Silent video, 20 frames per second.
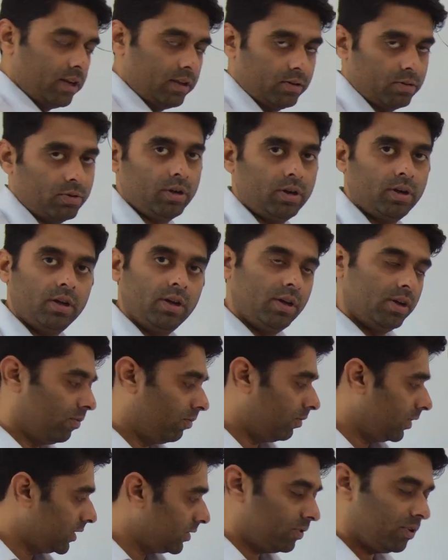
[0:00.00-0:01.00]
good.
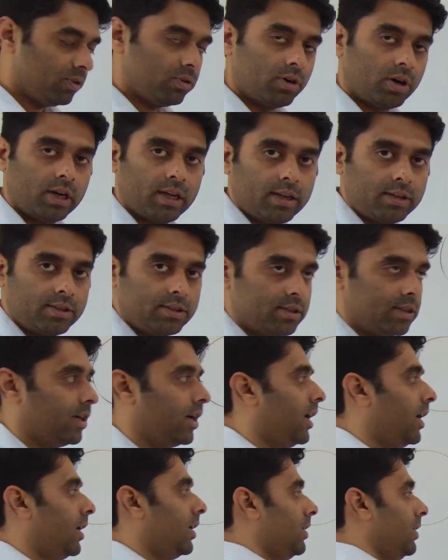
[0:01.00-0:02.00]
Once we got our
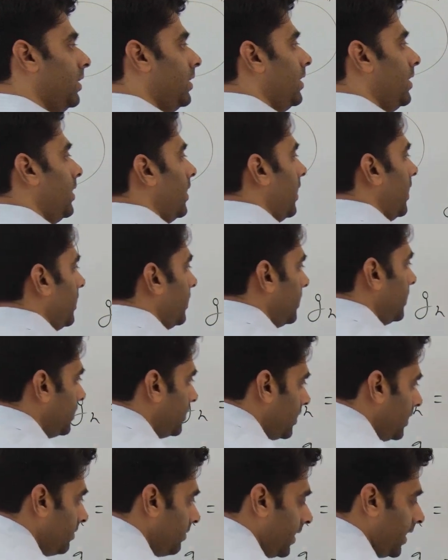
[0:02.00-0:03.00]

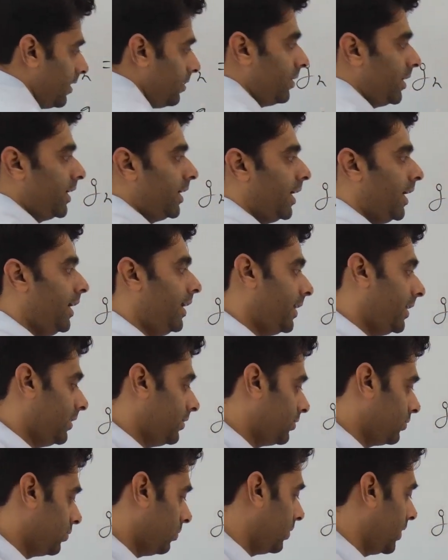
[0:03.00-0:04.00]
g value at height h,
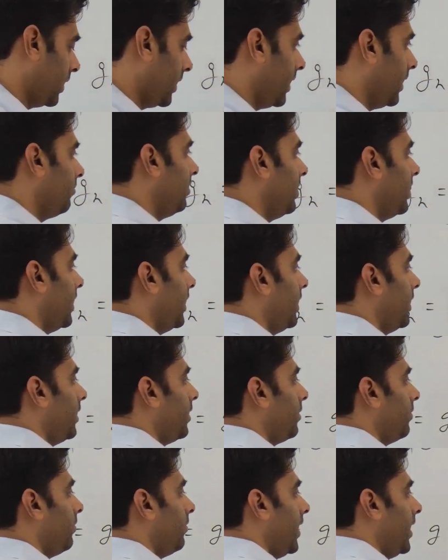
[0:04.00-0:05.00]
so what can we write
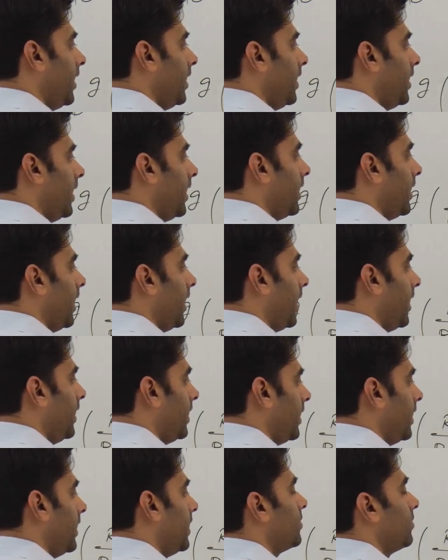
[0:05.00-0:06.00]
it? Weight at height
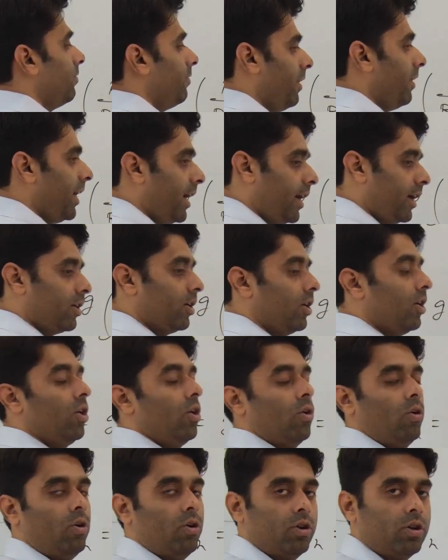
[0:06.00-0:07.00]
h, weight
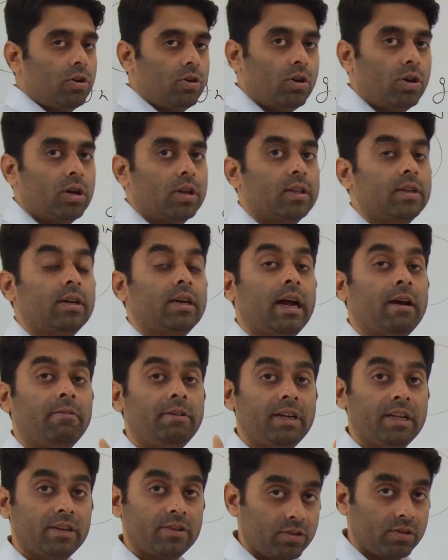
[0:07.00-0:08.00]
or the gravitational